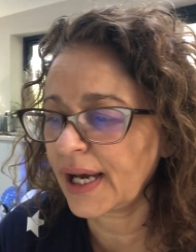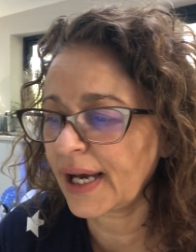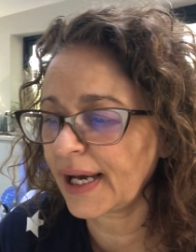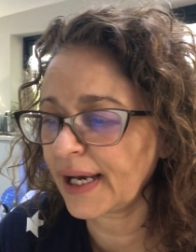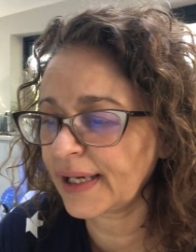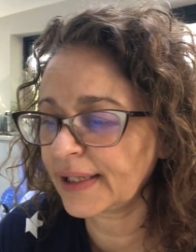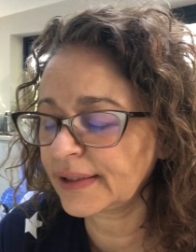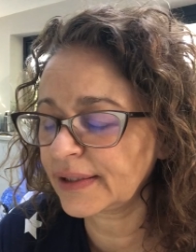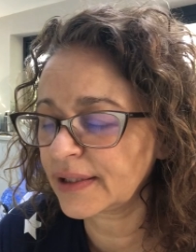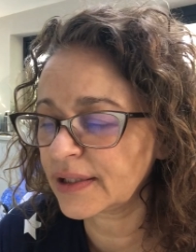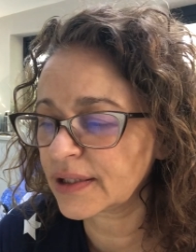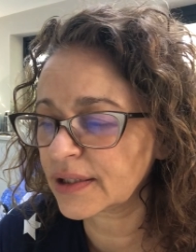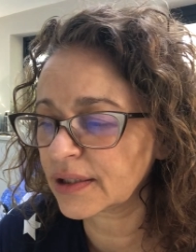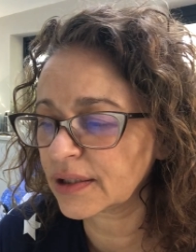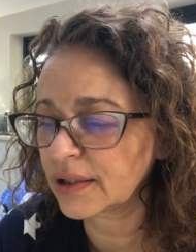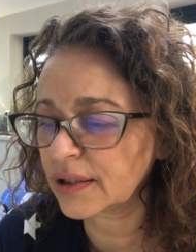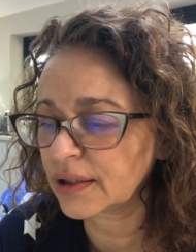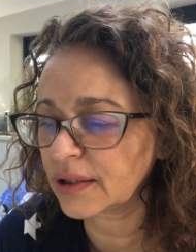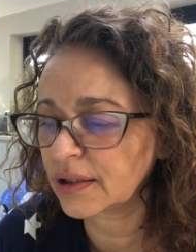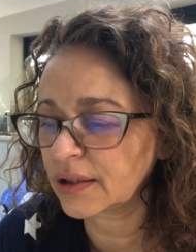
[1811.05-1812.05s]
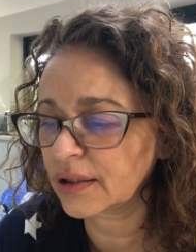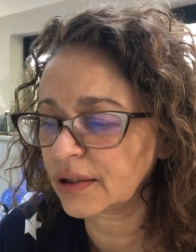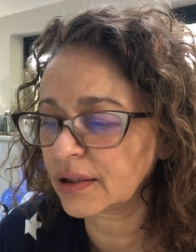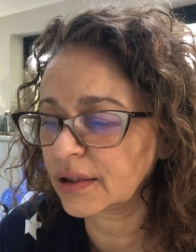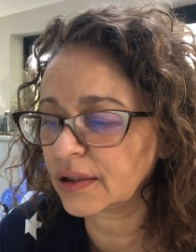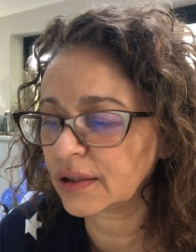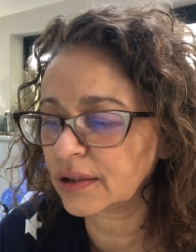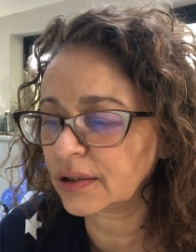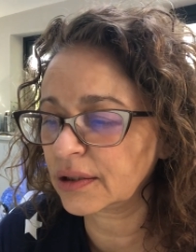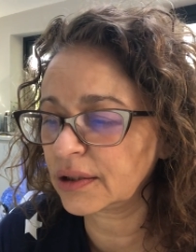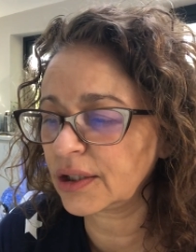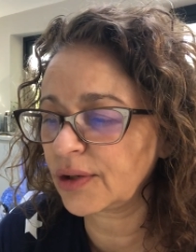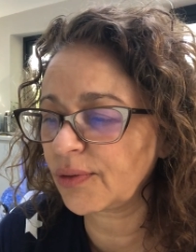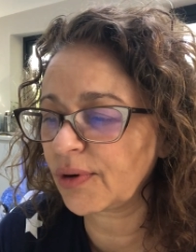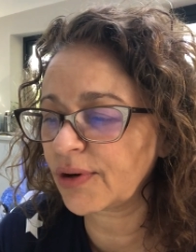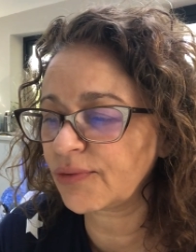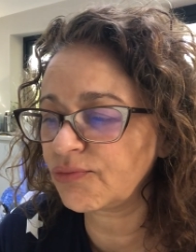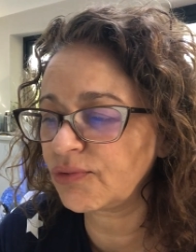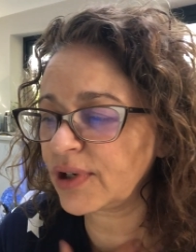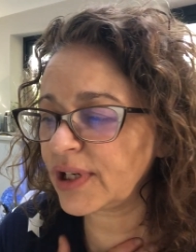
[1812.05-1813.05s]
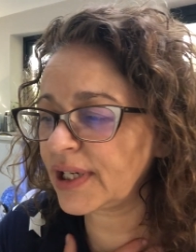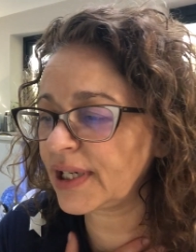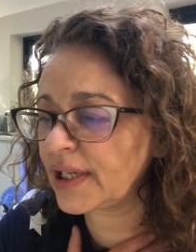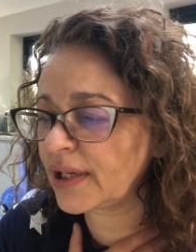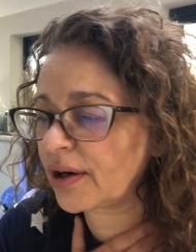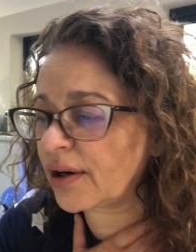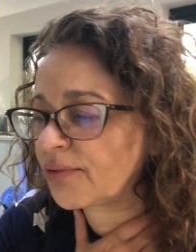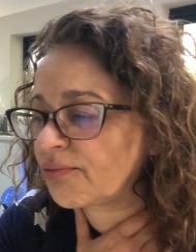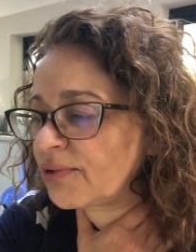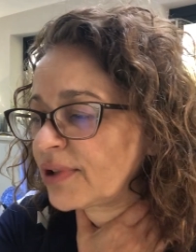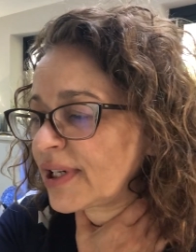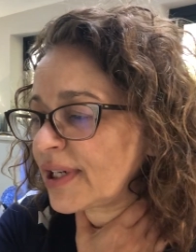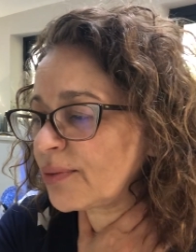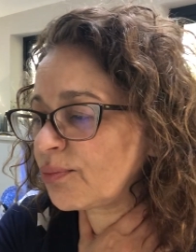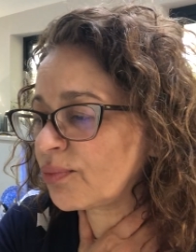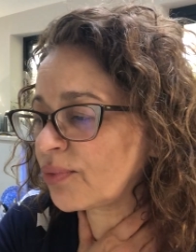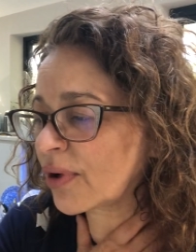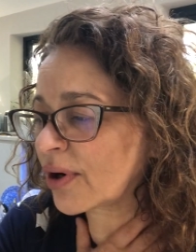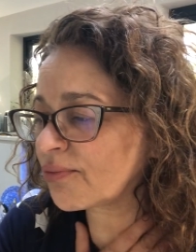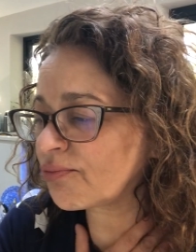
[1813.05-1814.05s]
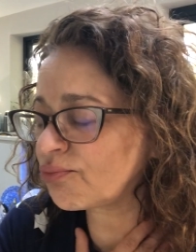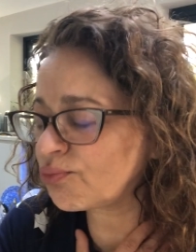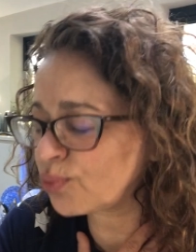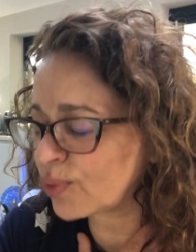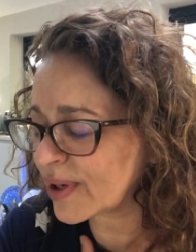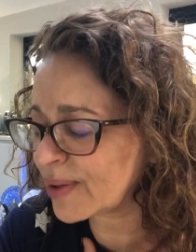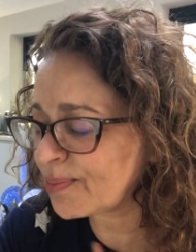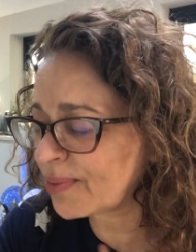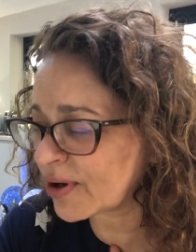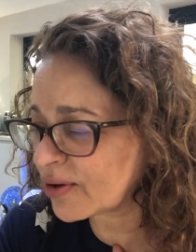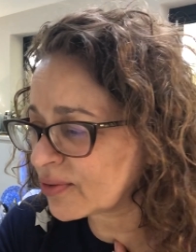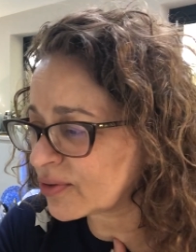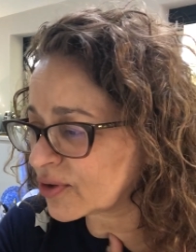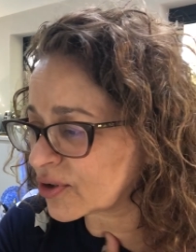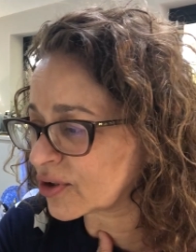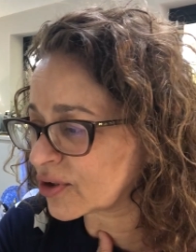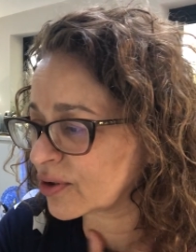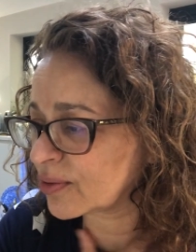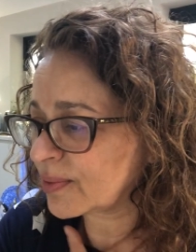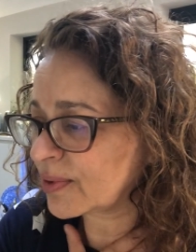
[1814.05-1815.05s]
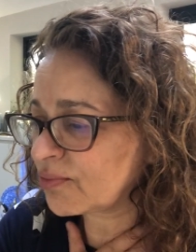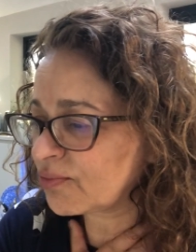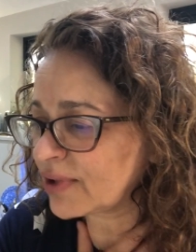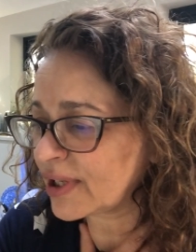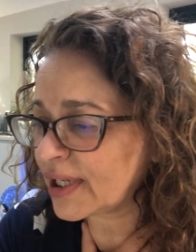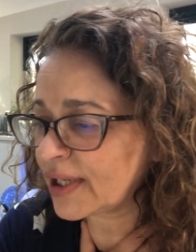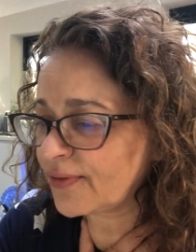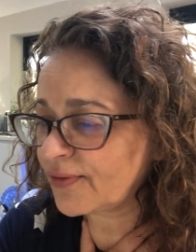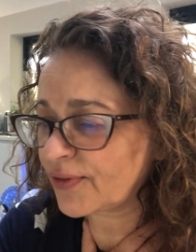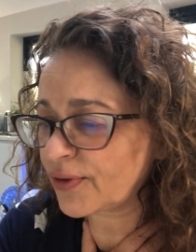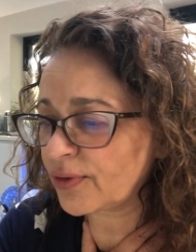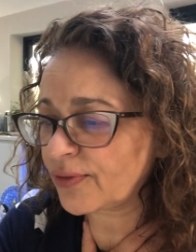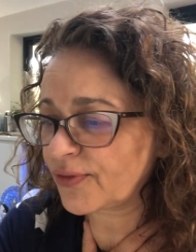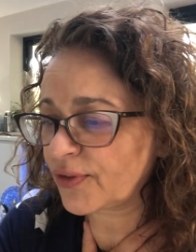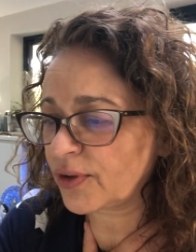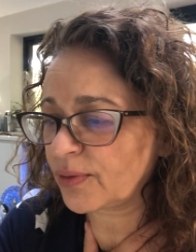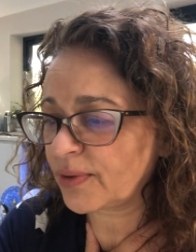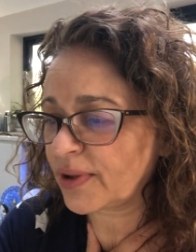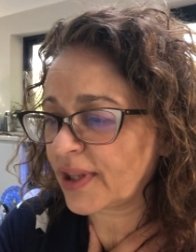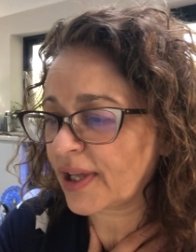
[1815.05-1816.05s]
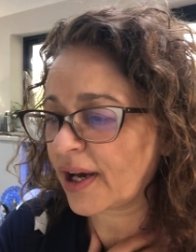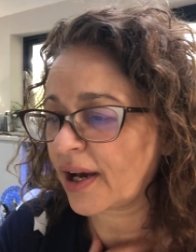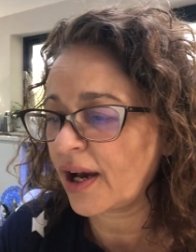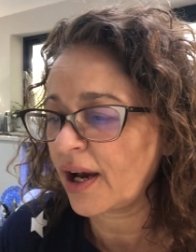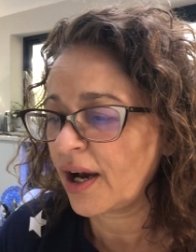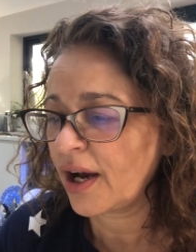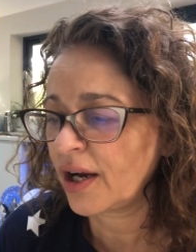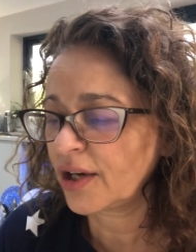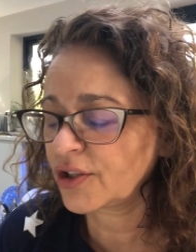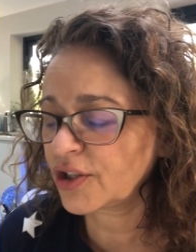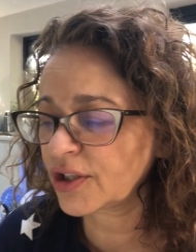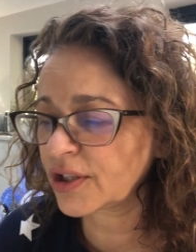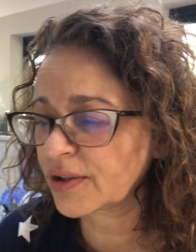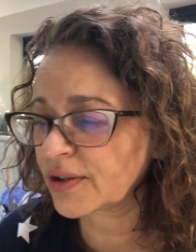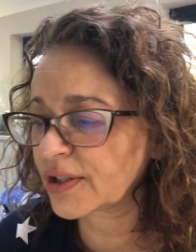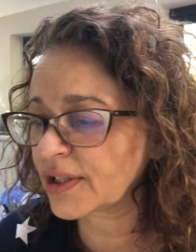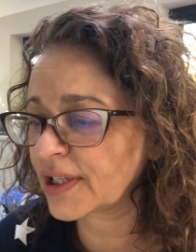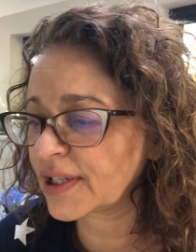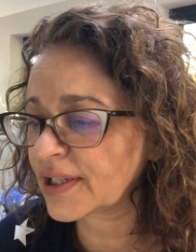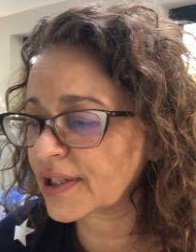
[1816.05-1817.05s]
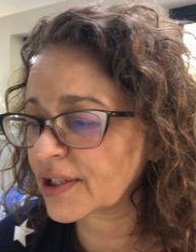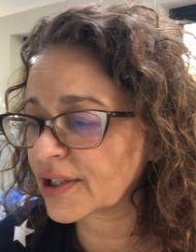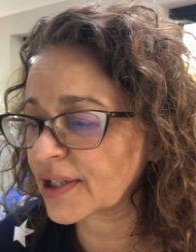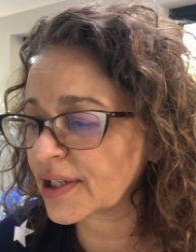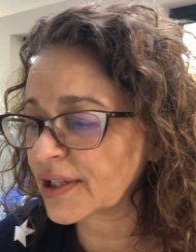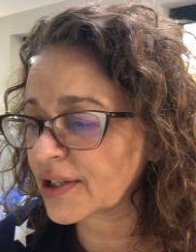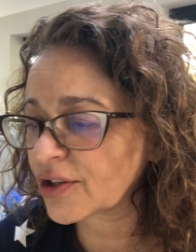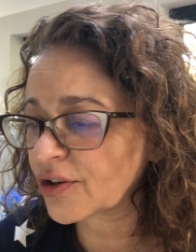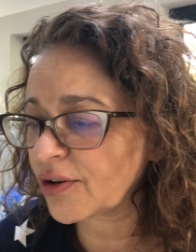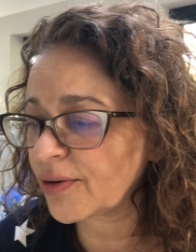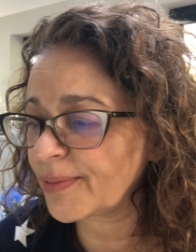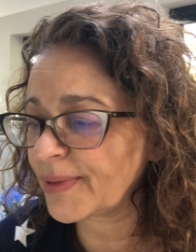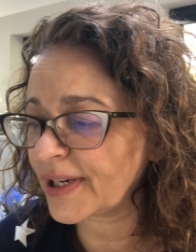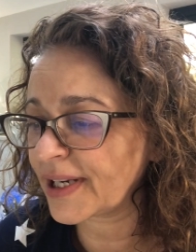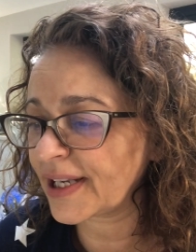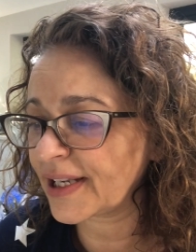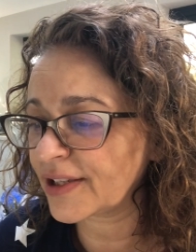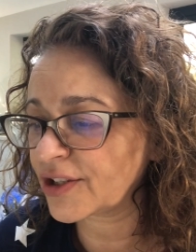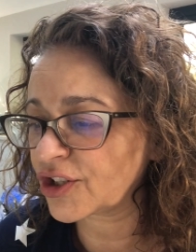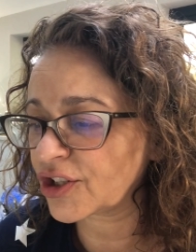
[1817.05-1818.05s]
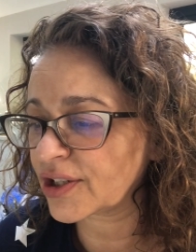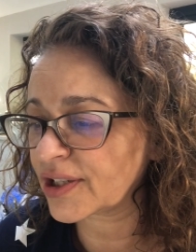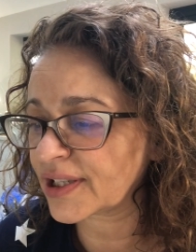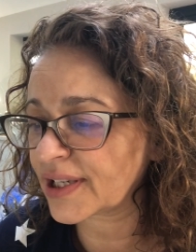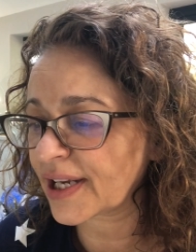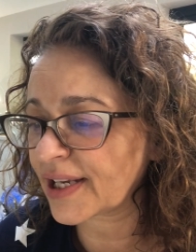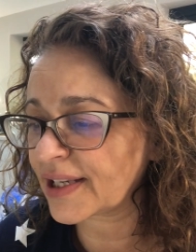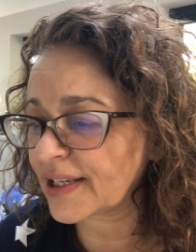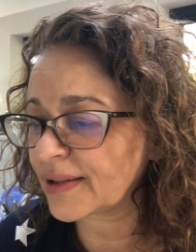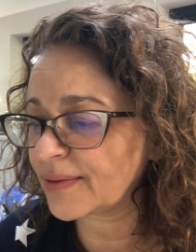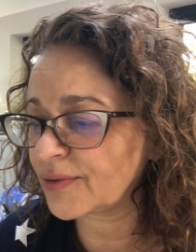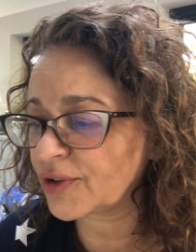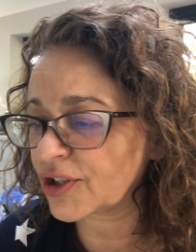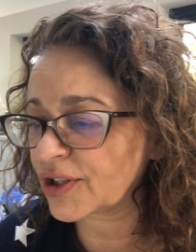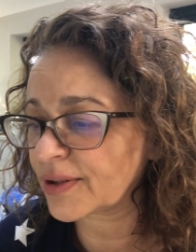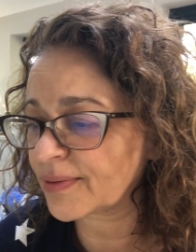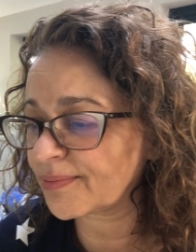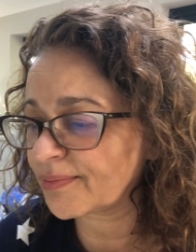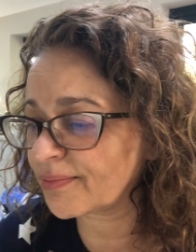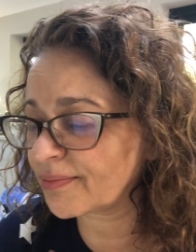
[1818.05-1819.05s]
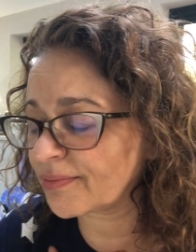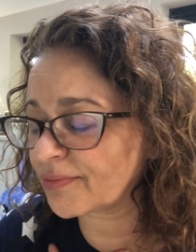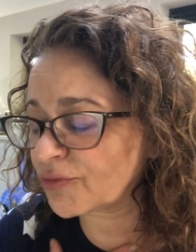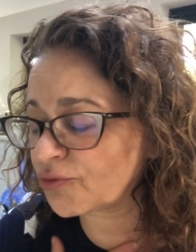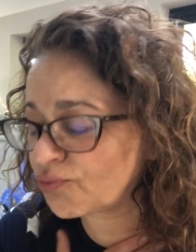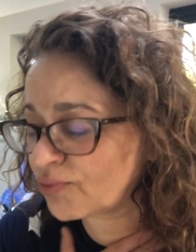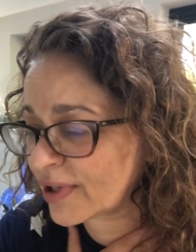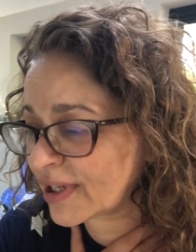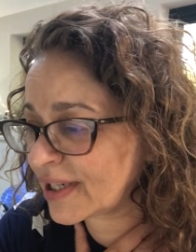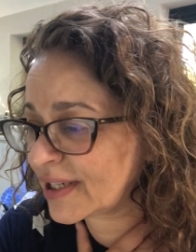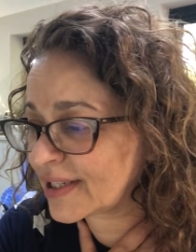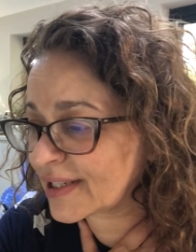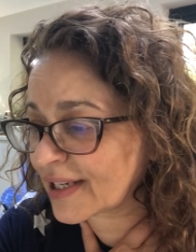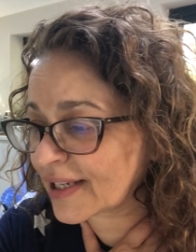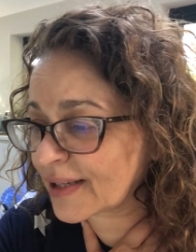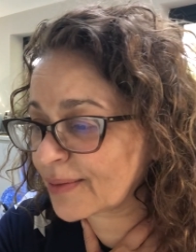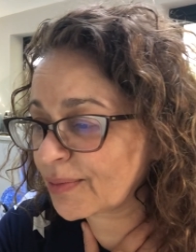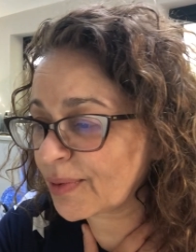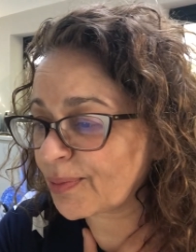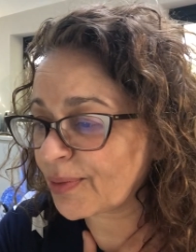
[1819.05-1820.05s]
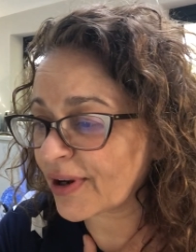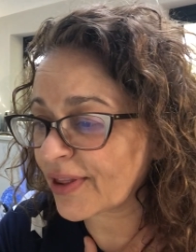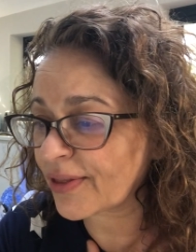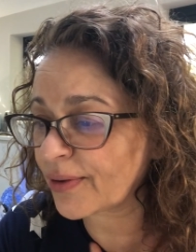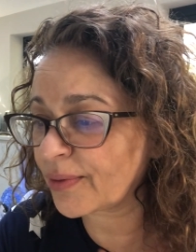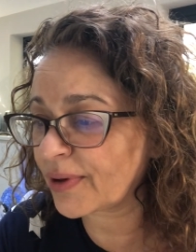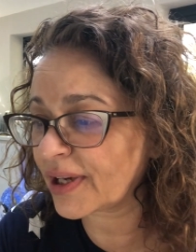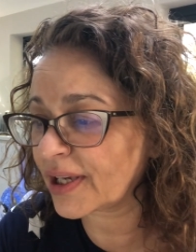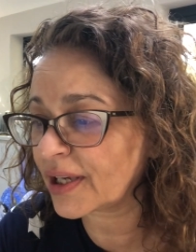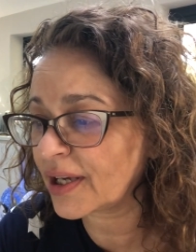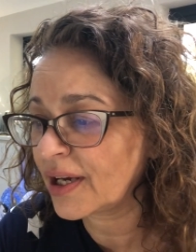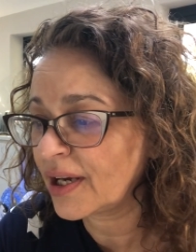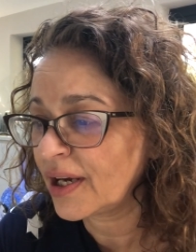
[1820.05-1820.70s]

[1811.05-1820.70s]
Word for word: And you know, I really, I really, I, we both do. We really feel for you with that. Just this, this comment has just taken, just really taken my breath away.